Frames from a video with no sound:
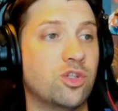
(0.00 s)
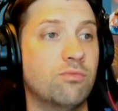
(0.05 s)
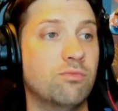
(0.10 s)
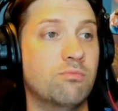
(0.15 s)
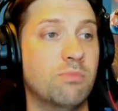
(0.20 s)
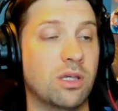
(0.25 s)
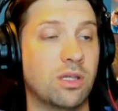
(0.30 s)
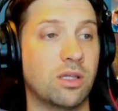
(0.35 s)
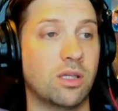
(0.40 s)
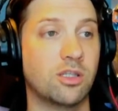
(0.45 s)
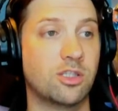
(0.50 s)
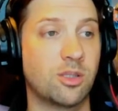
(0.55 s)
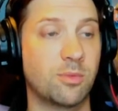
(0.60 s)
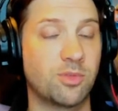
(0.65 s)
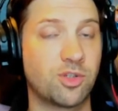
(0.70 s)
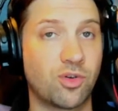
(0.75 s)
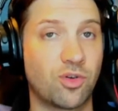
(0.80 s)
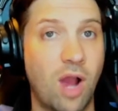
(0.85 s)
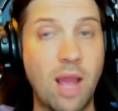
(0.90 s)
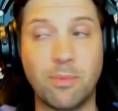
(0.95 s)
million
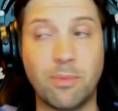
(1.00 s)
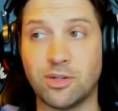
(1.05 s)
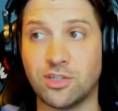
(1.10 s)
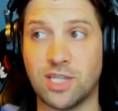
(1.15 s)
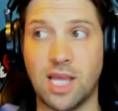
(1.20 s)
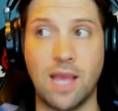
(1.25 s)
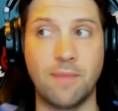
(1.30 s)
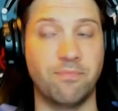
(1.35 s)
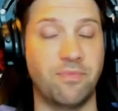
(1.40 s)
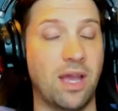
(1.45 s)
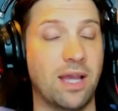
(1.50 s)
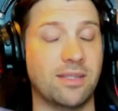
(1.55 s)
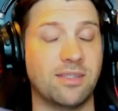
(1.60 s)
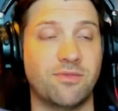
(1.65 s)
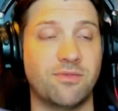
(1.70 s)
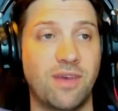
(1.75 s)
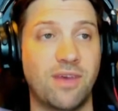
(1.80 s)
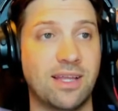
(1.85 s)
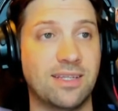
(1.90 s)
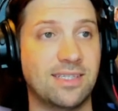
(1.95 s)
subscribers. Hey,
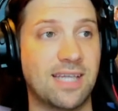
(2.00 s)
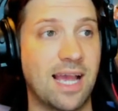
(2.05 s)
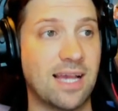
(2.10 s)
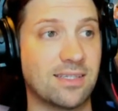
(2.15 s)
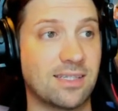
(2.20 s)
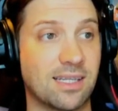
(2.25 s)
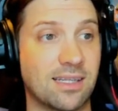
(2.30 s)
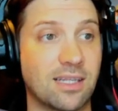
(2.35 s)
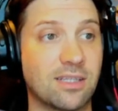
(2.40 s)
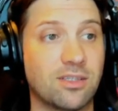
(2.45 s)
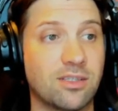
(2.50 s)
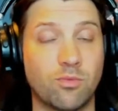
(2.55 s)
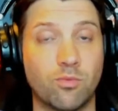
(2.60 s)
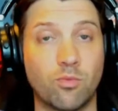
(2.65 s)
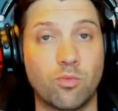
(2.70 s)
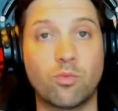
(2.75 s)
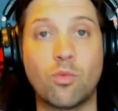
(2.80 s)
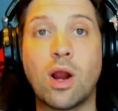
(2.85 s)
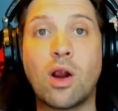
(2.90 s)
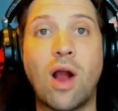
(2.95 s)
that's fantastic. That's
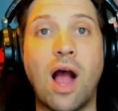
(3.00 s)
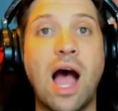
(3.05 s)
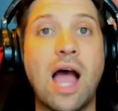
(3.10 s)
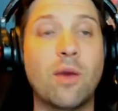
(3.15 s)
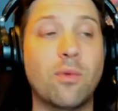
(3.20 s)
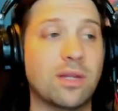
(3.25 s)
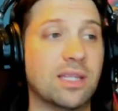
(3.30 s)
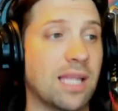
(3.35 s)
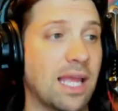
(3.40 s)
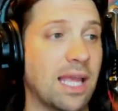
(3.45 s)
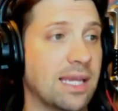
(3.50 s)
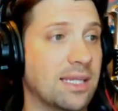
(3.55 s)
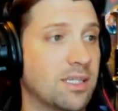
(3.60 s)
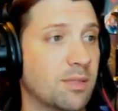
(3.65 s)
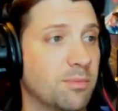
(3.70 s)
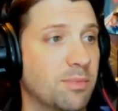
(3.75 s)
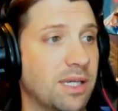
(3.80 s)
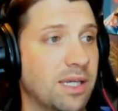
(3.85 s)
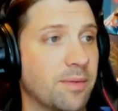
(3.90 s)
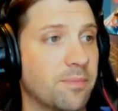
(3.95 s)
where I would like
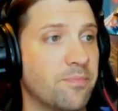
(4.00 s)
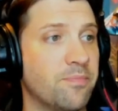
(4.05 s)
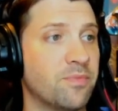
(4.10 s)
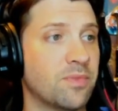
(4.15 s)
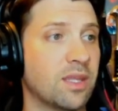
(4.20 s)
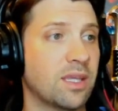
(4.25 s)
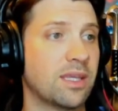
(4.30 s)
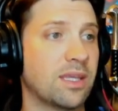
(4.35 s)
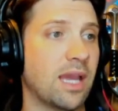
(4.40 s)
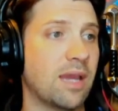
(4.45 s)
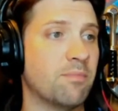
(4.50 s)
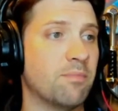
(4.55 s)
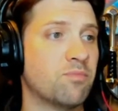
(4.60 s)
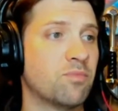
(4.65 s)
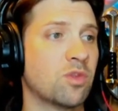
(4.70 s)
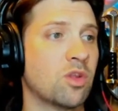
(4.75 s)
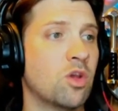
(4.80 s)
to be. Okay.